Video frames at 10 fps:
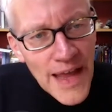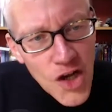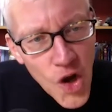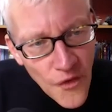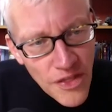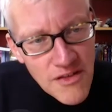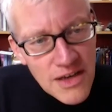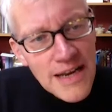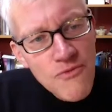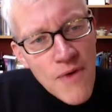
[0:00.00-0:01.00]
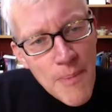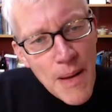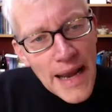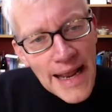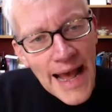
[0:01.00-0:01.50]
They're constantly
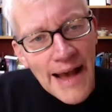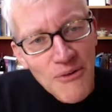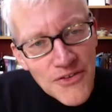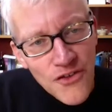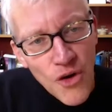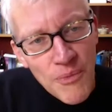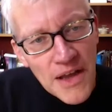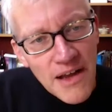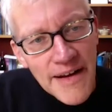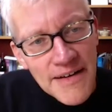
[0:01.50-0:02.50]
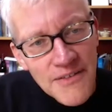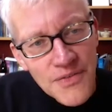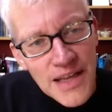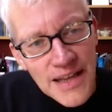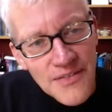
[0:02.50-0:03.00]
rippling out from the kind
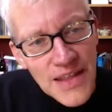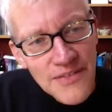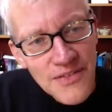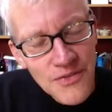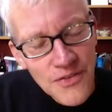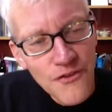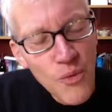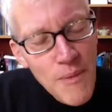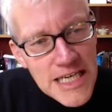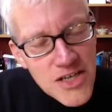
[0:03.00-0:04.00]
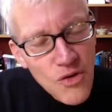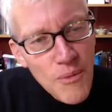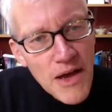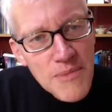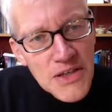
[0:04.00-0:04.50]
of the
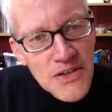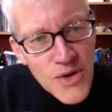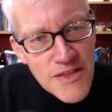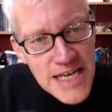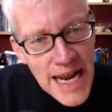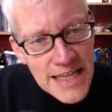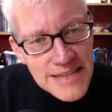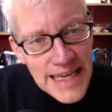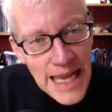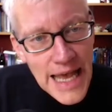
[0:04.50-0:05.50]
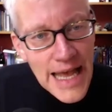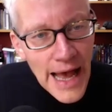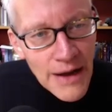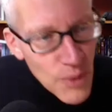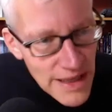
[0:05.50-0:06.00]
formational moment of Christianity,
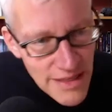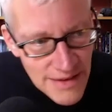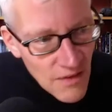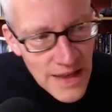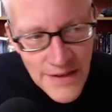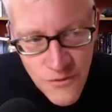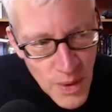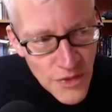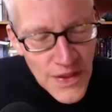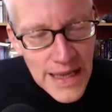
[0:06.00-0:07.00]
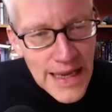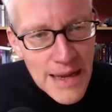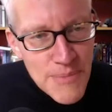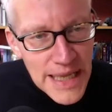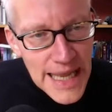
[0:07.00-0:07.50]
and we still live with the
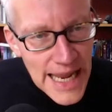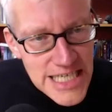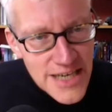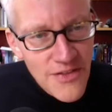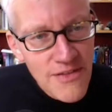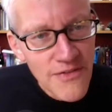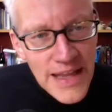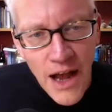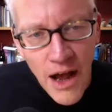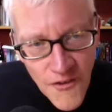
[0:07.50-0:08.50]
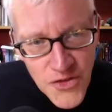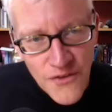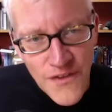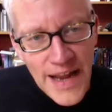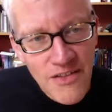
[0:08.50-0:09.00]
implications and the
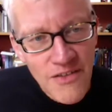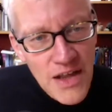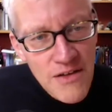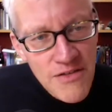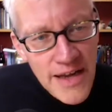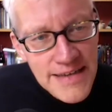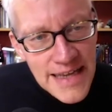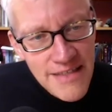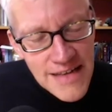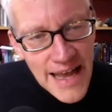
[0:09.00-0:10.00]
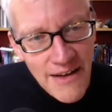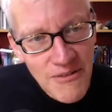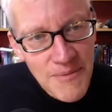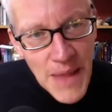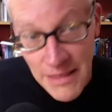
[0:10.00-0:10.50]
after effects of those ideas
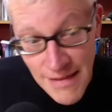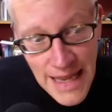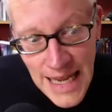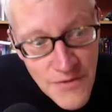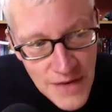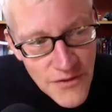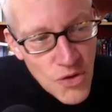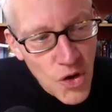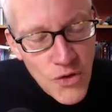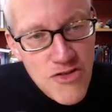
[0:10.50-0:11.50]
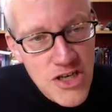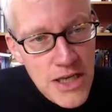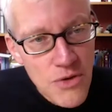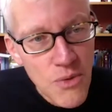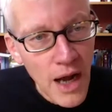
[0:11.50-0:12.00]
now. As I say, even if you're not
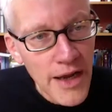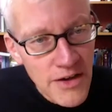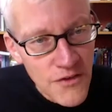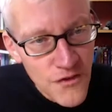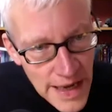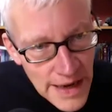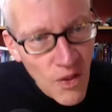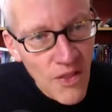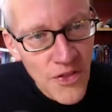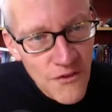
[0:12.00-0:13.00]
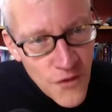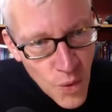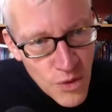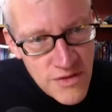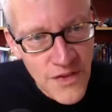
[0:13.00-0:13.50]
Christian, you are going to feel the
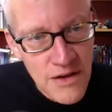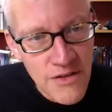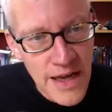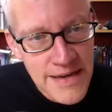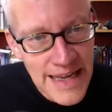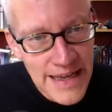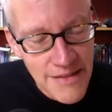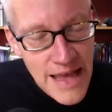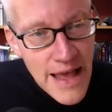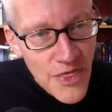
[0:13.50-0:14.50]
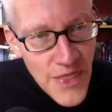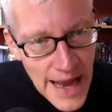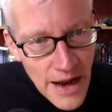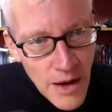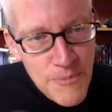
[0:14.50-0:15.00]
force of those ideas.
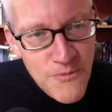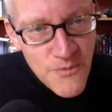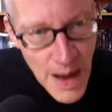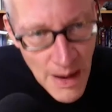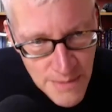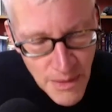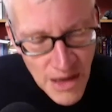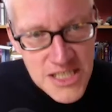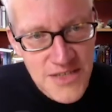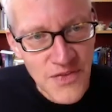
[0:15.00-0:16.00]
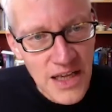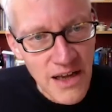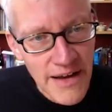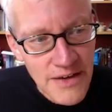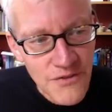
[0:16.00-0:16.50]
They are very much the
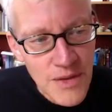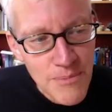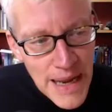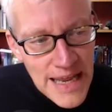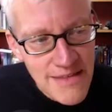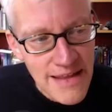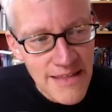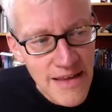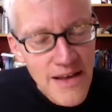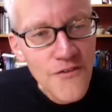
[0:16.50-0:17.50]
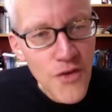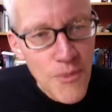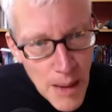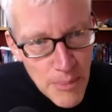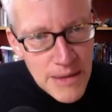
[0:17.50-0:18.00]
kind of the basis
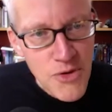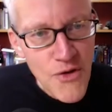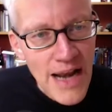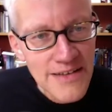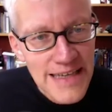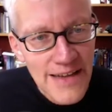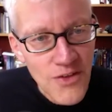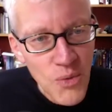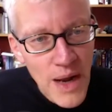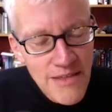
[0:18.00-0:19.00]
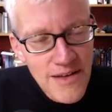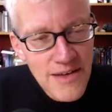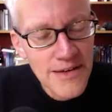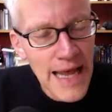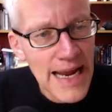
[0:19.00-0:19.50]
for public morality in the
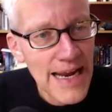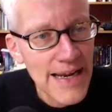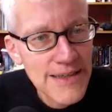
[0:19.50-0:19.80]
West today.